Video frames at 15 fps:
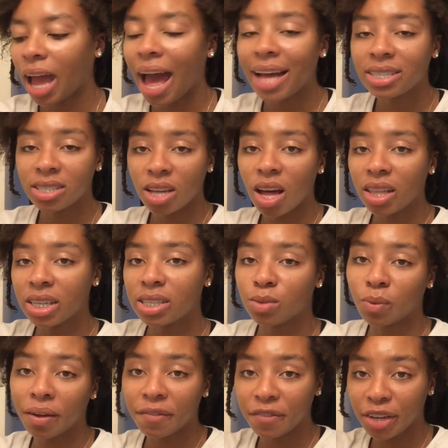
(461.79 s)
I saw this
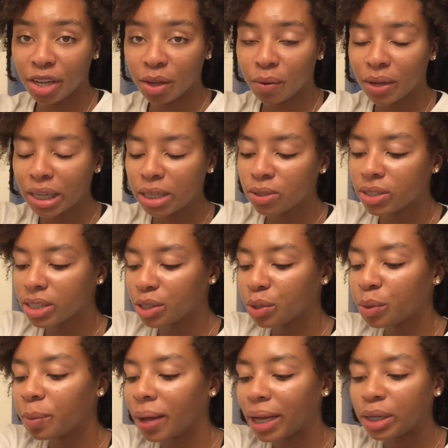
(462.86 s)
one video on
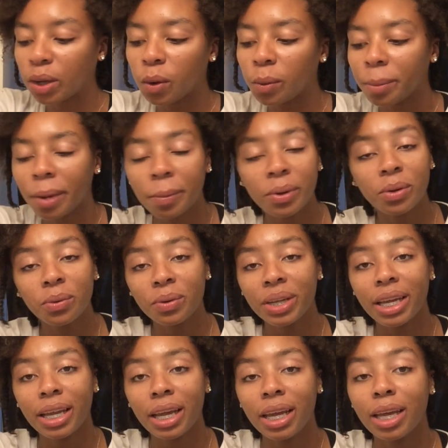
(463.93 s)
YouTube. I don't remember who
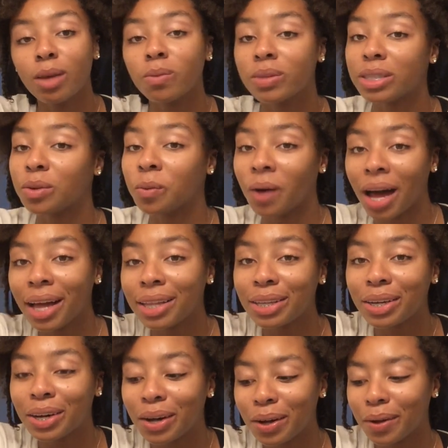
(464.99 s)
did it. It was a while
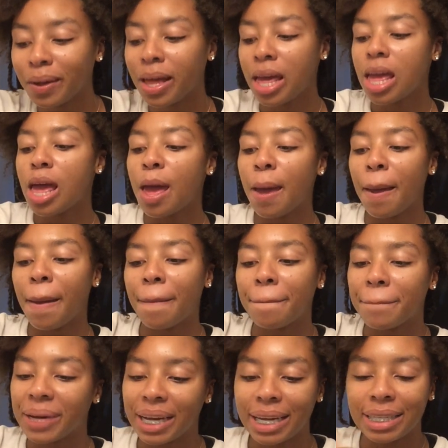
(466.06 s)
ago,
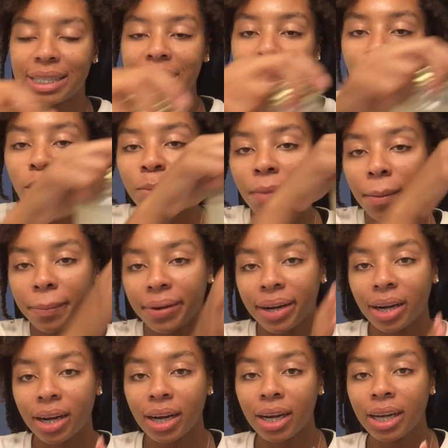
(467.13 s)
but I
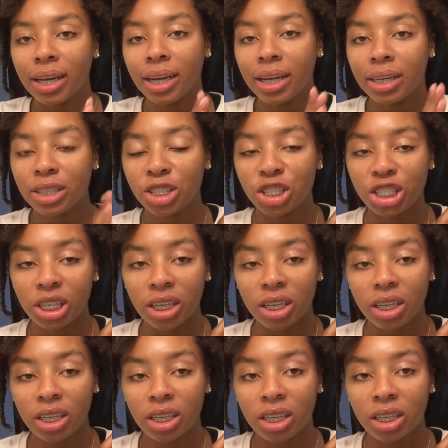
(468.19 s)
remember
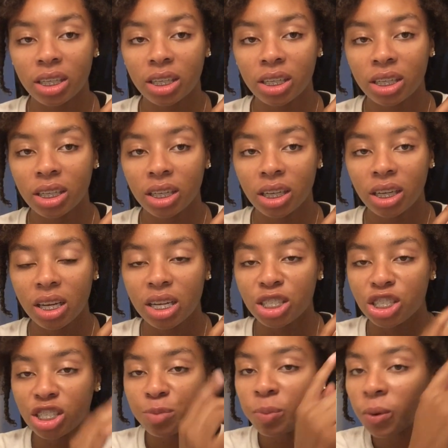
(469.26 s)
she
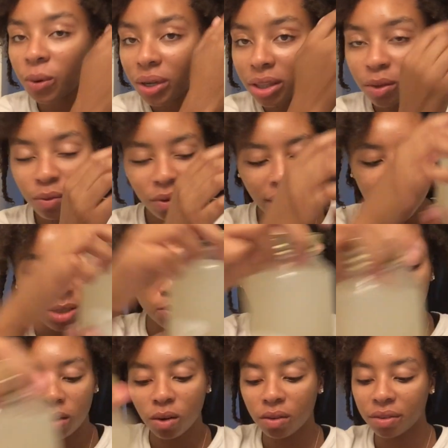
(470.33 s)
just poured the rice
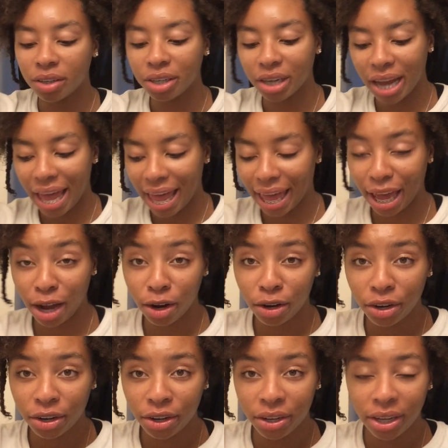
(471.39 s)
water over her hair,